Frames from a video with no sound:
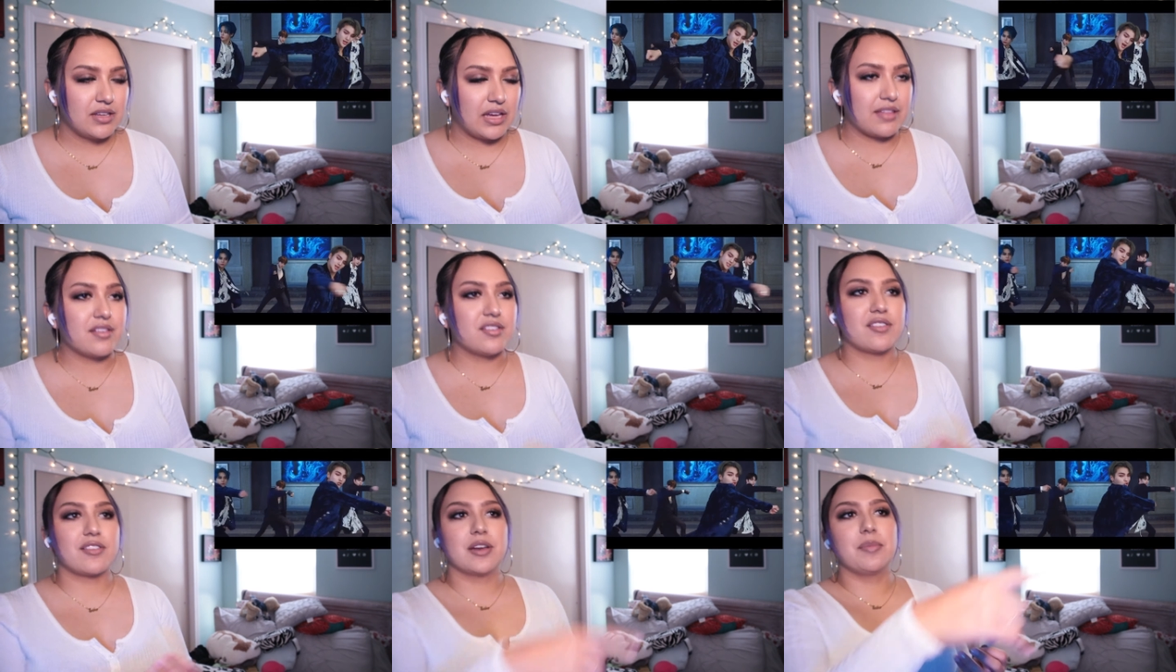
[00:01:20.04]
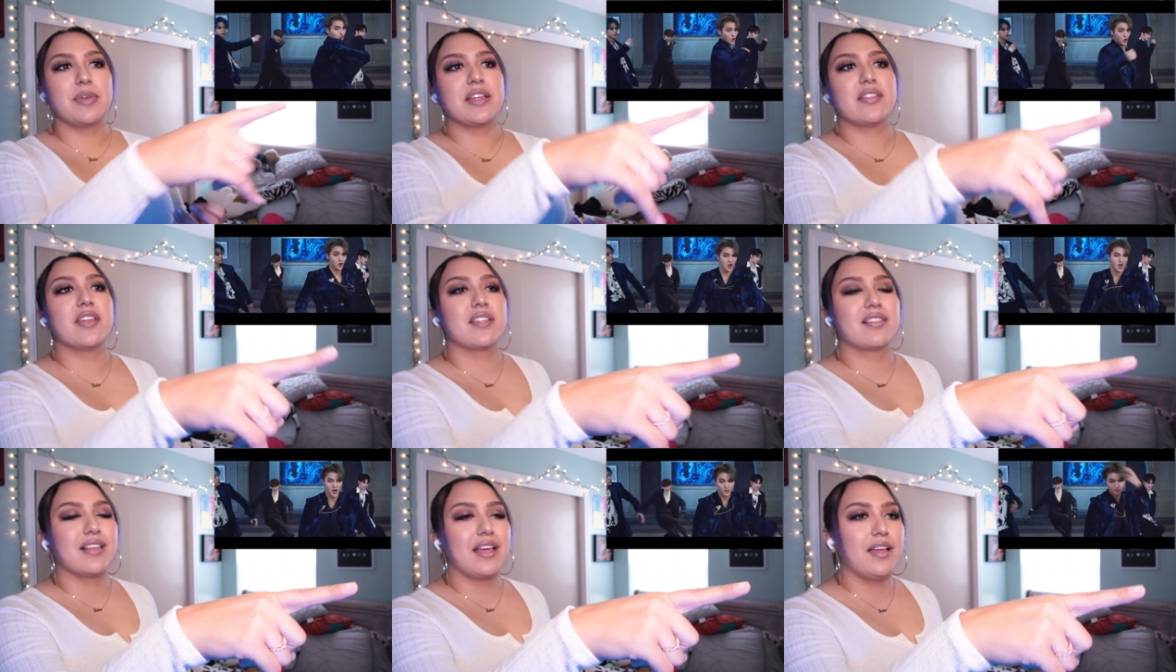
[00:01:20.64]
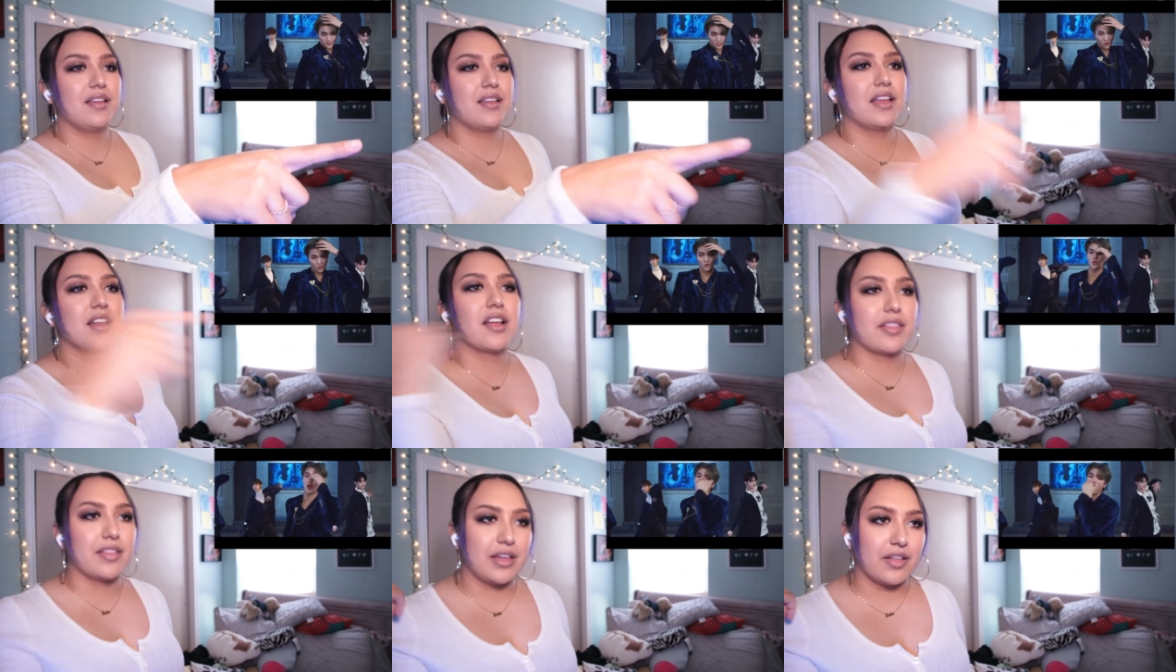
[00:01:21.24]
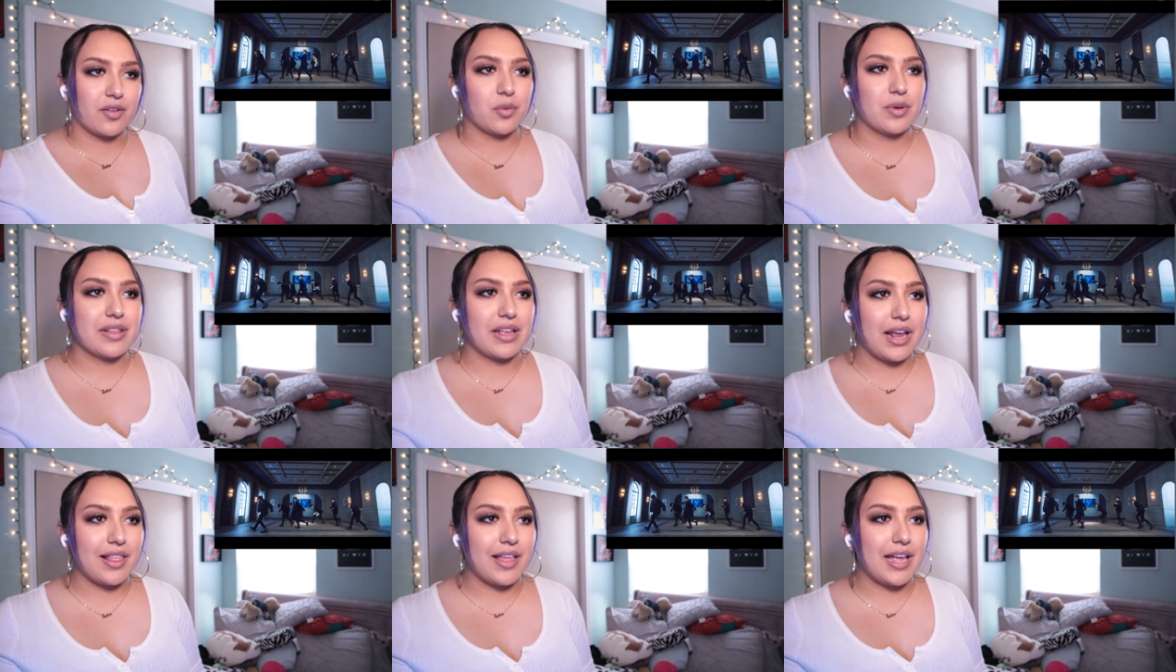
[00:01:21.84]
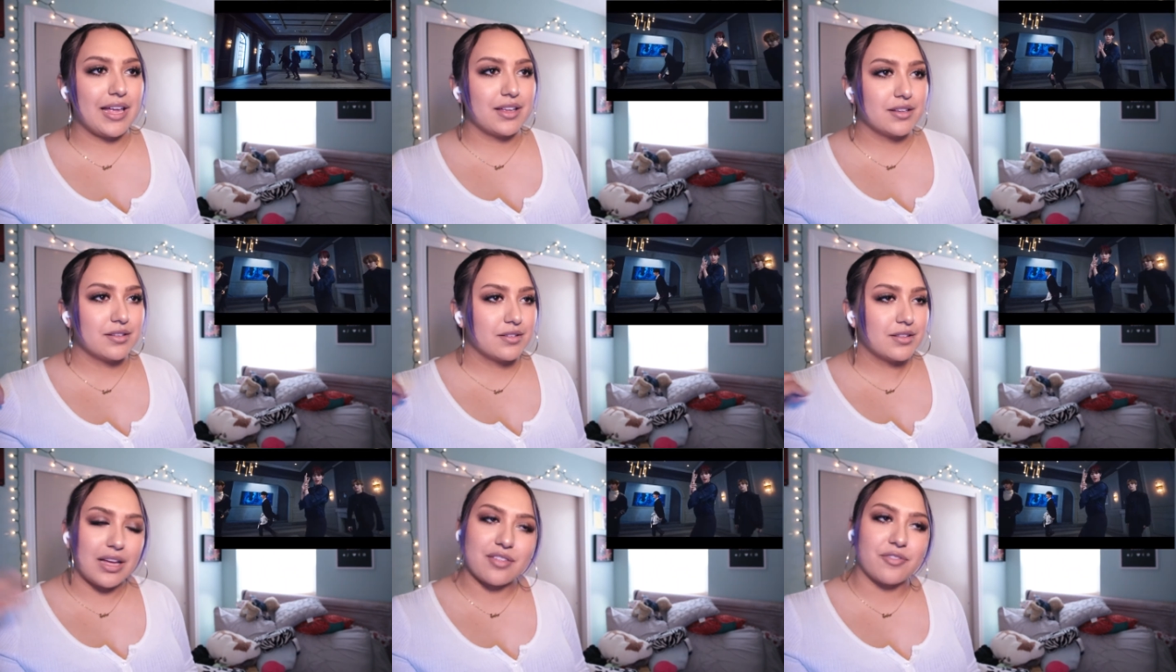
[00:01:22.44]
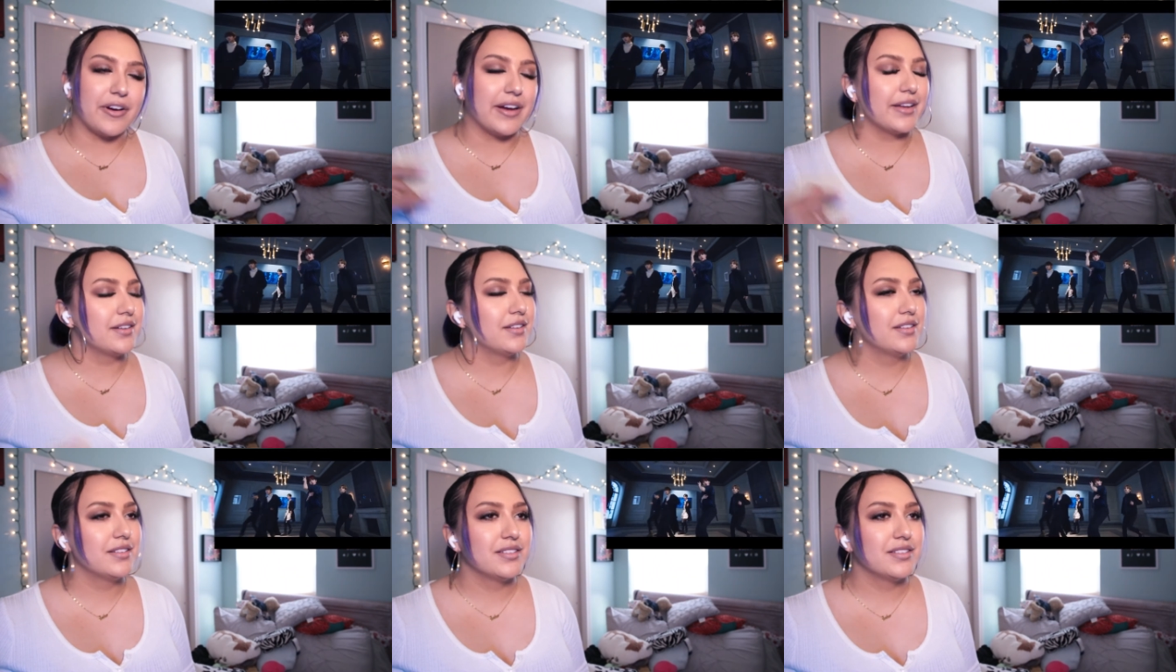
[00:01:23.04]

Is it just gonna be in this set and not the other one that I like? That's fine.